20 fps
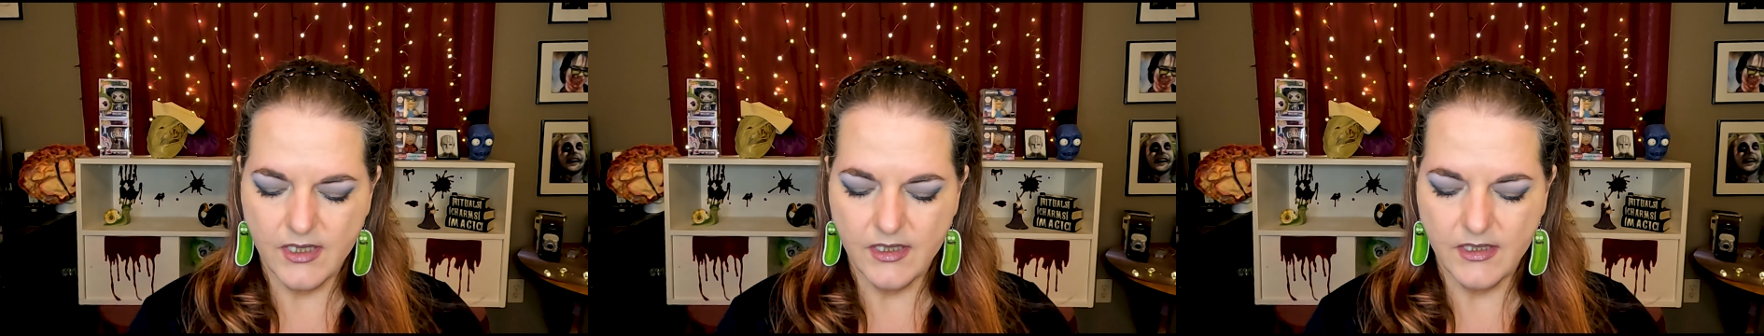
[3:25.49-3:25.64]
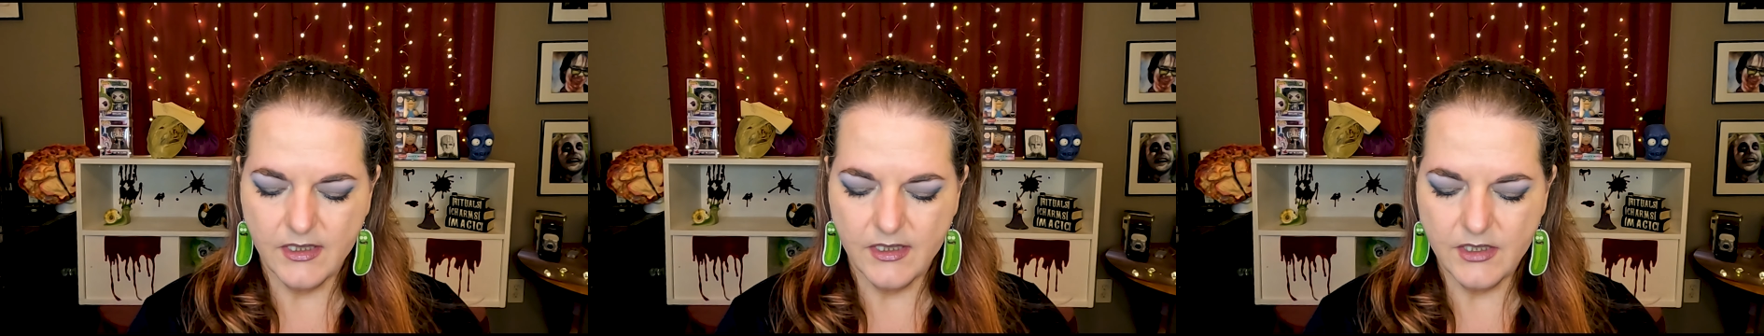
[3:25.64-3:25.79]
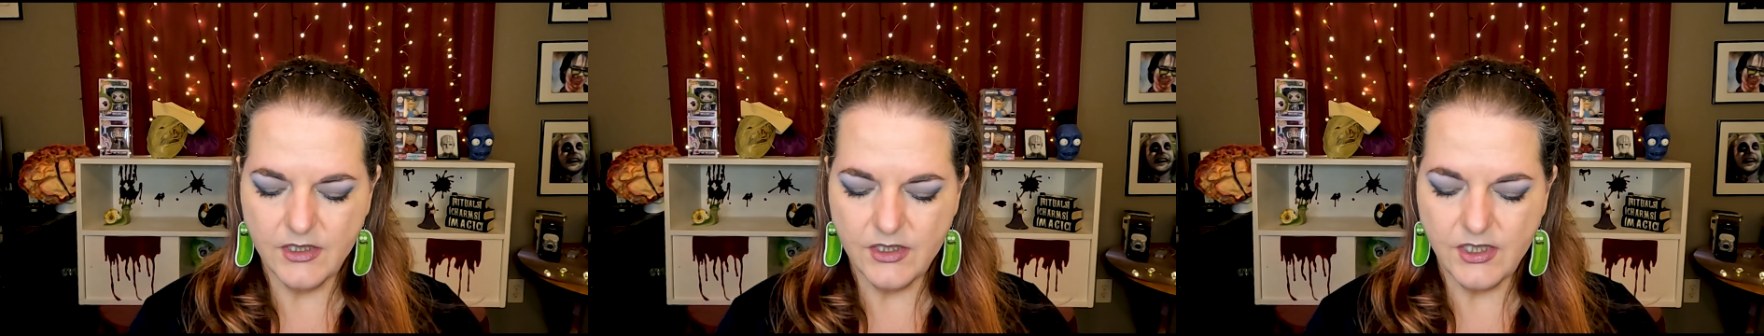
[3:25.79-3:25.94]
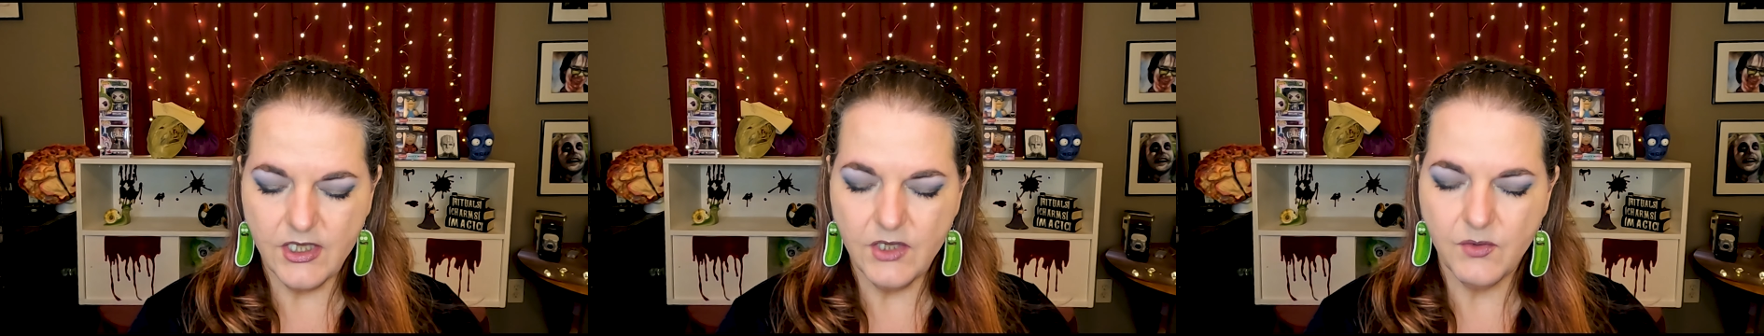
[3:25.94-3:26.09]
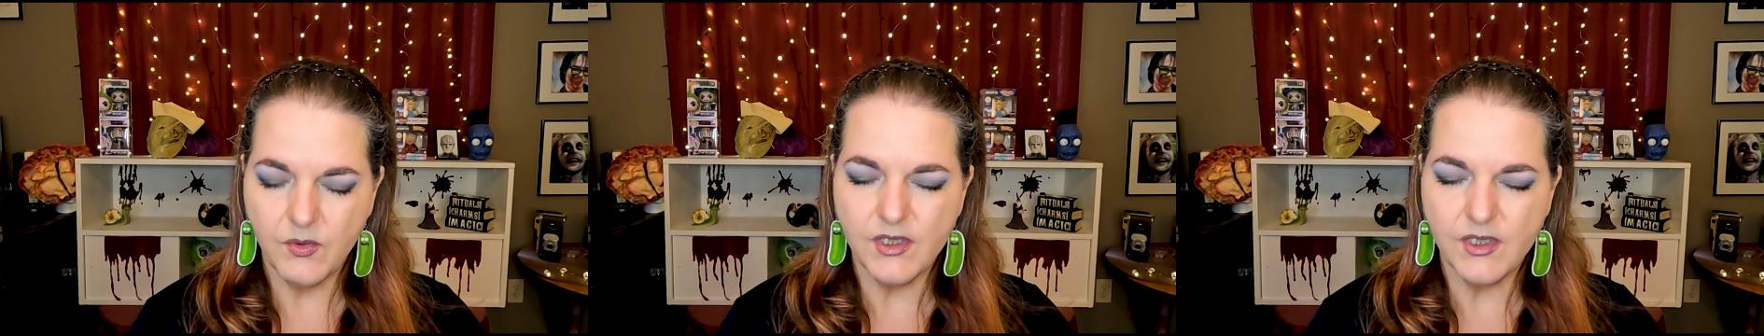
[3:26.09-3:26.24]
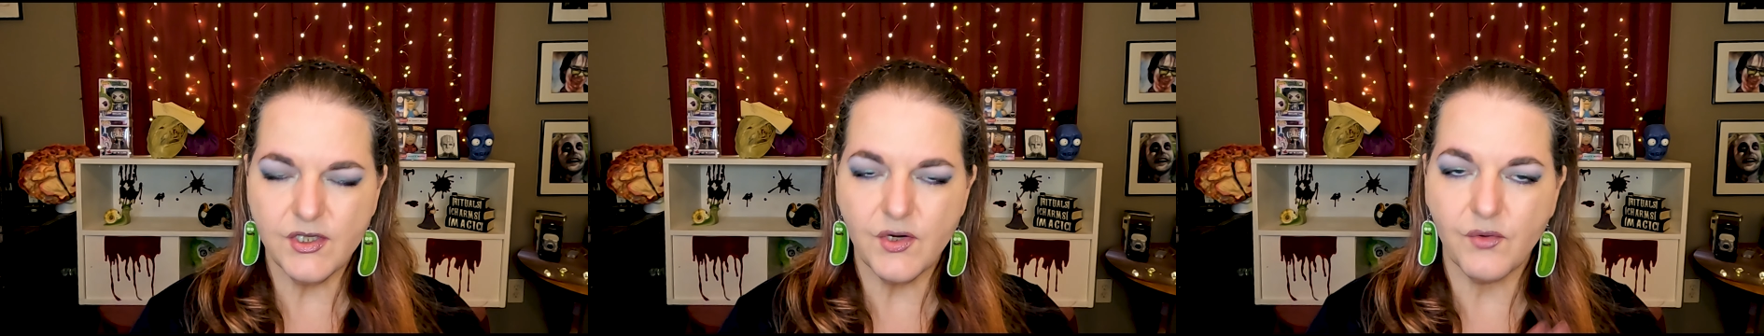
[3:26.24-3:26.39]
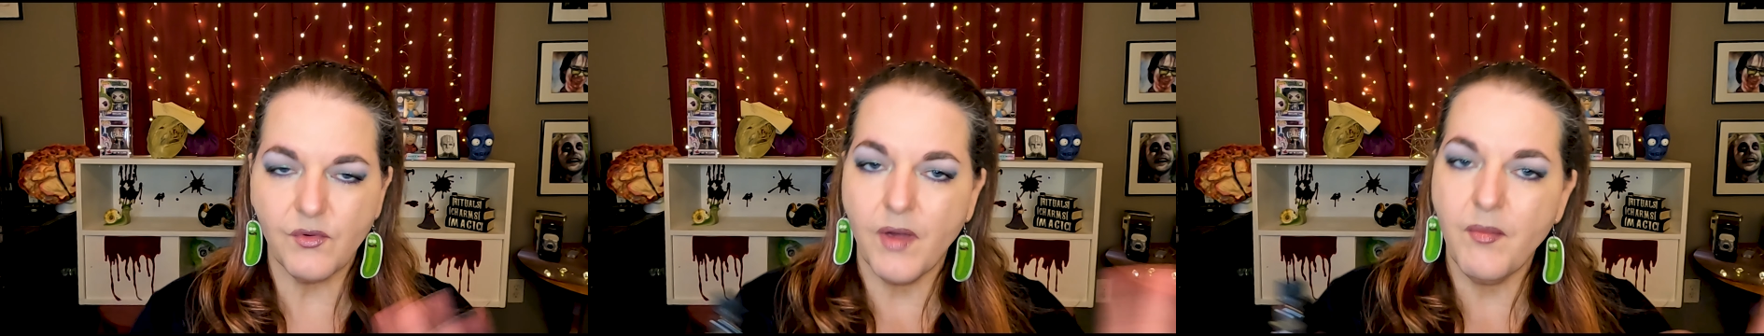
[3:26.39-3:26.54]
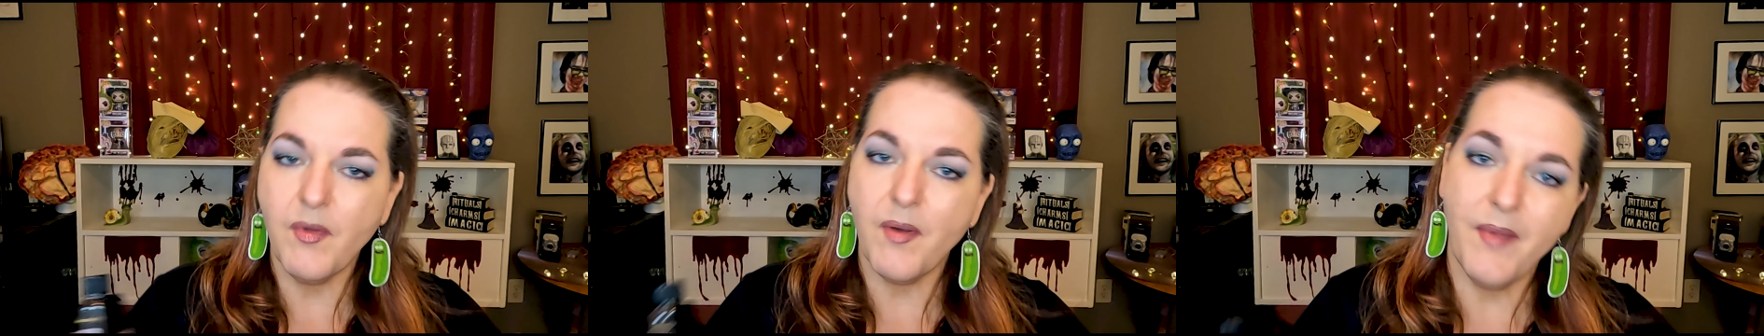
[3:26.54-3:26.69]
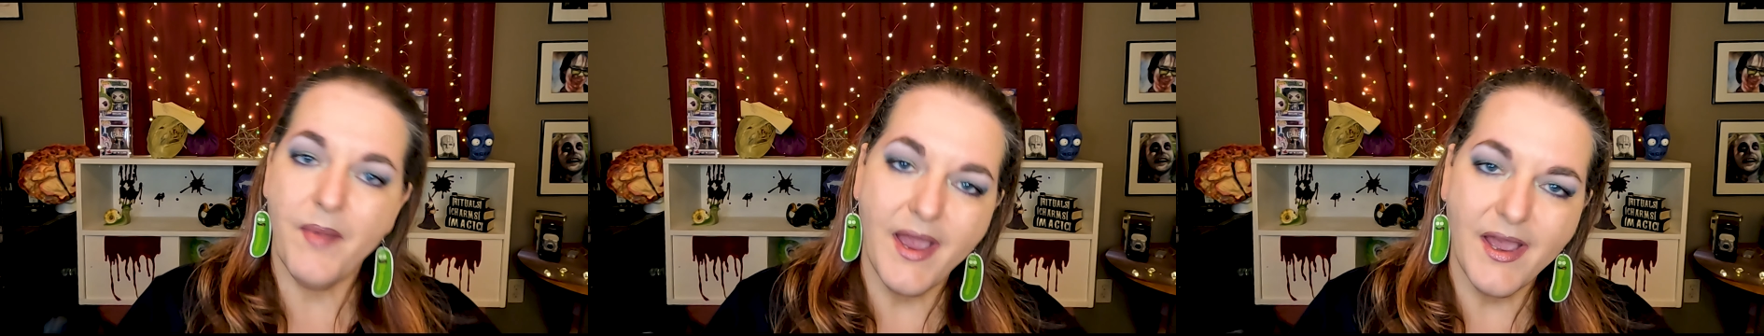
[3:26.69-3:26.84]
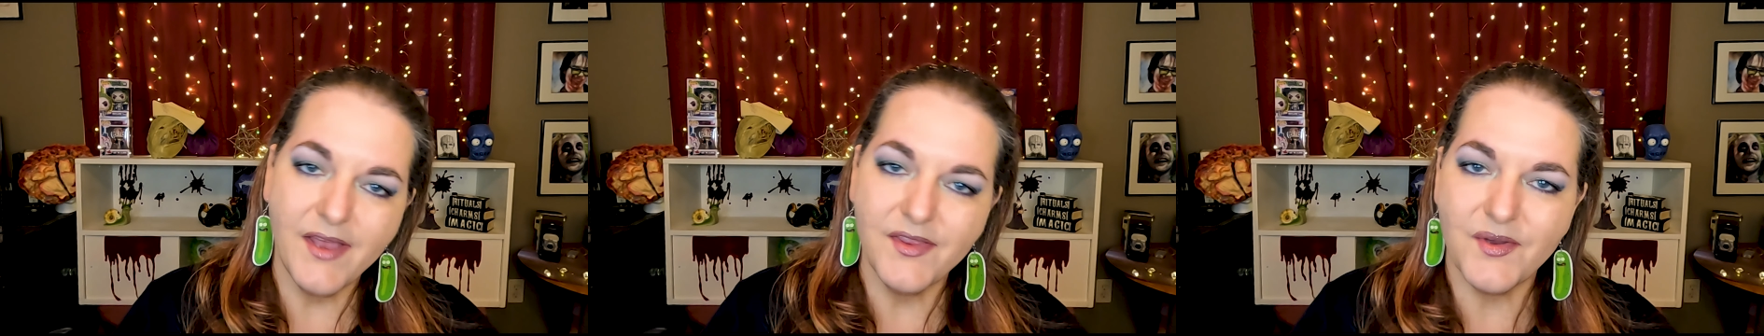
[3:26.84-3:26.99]
continuing to run my
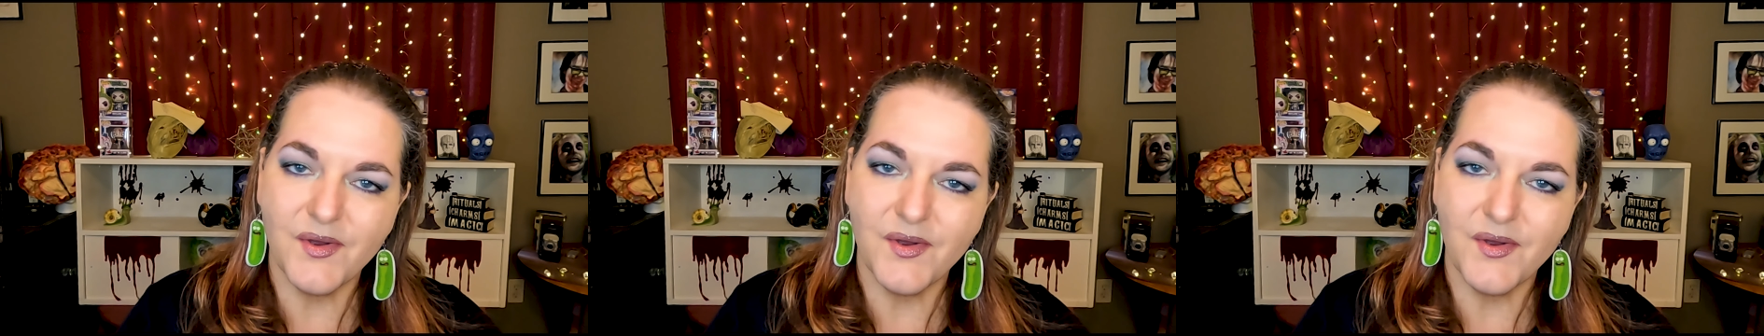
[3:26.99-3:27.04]
mouth,